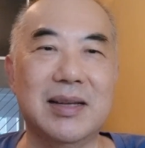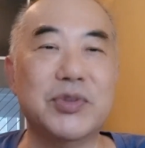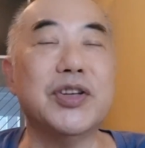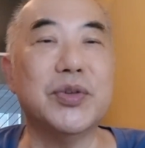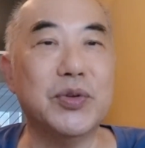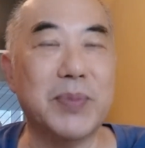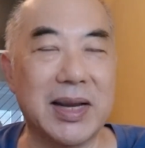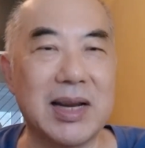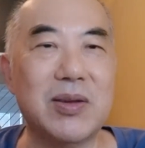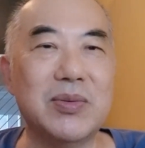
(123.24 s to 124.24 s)
I'm sure you know
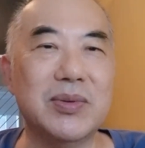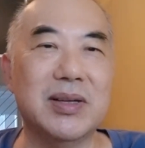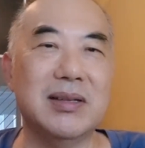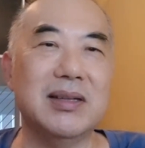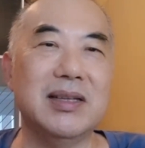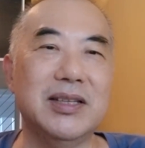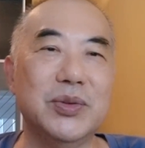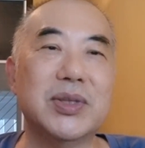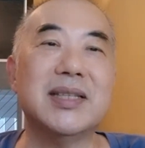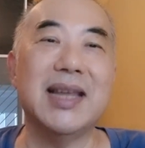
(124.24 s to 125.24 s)
by now it
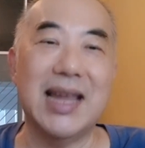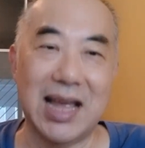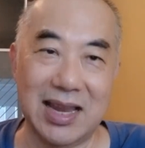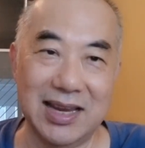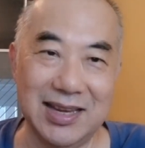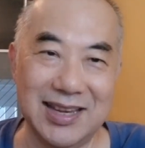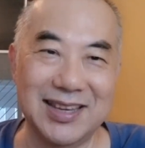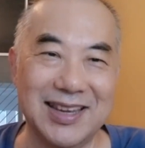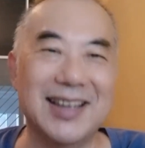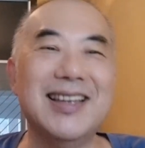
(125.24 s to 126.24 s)
uses AI.
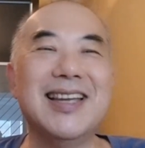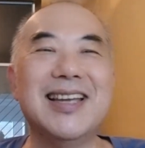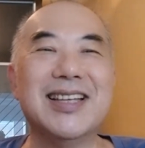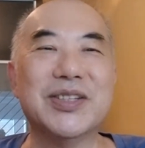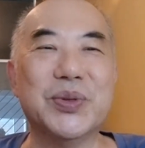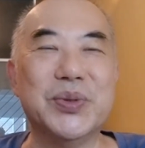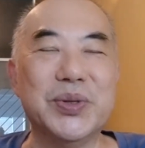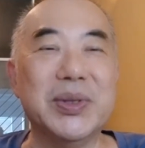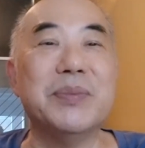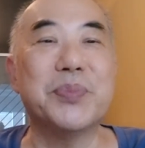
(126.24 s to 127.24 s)
Yeah, so
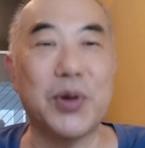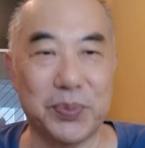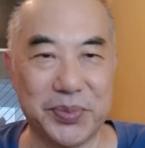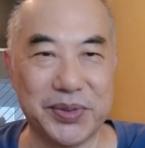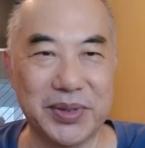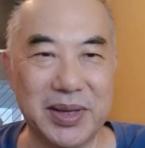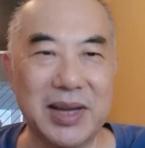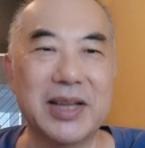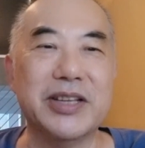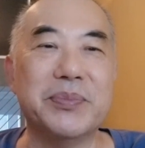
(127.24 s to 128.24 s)
you need prompts.
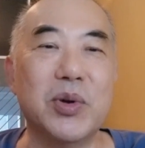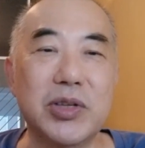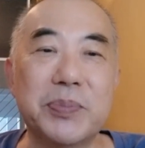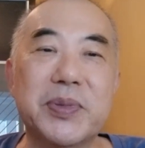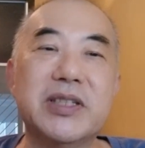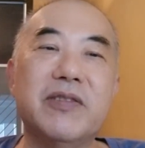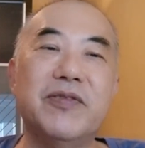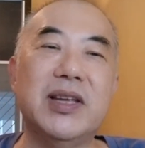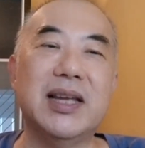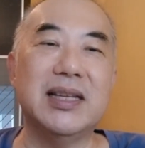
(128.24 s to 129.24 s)
The more
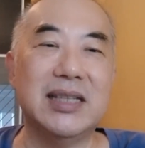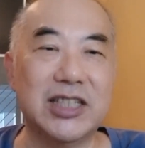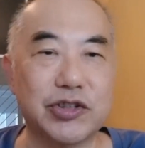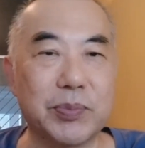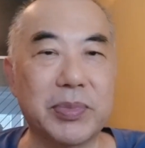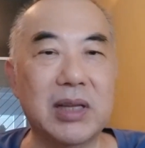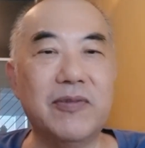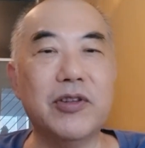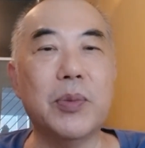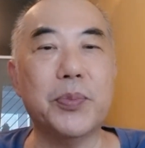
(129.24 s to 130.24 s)
specific and
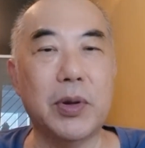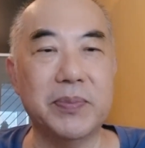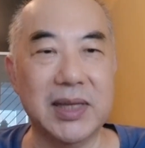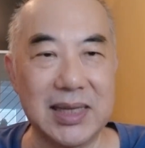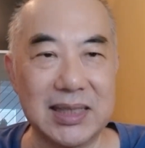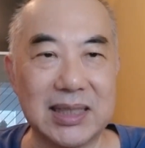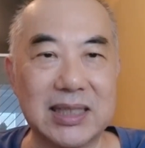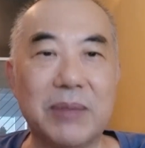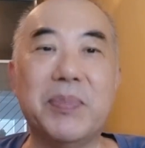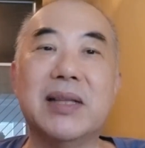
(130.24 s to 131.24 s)
descriptive your prompt is,
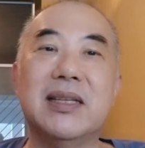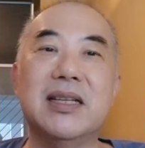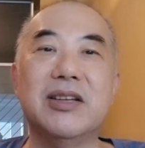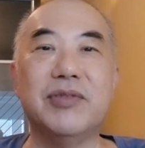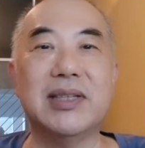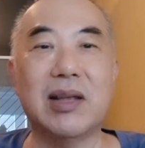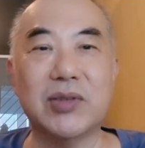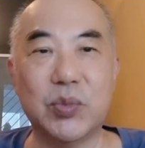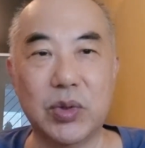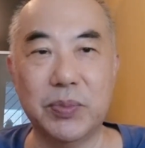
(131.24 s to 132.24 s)
the better the
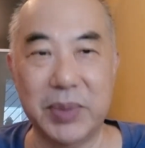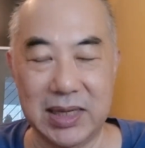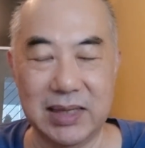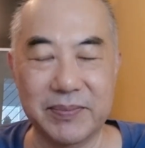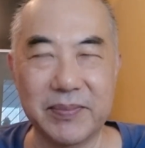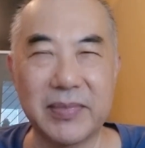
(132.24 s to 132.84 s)
results will be.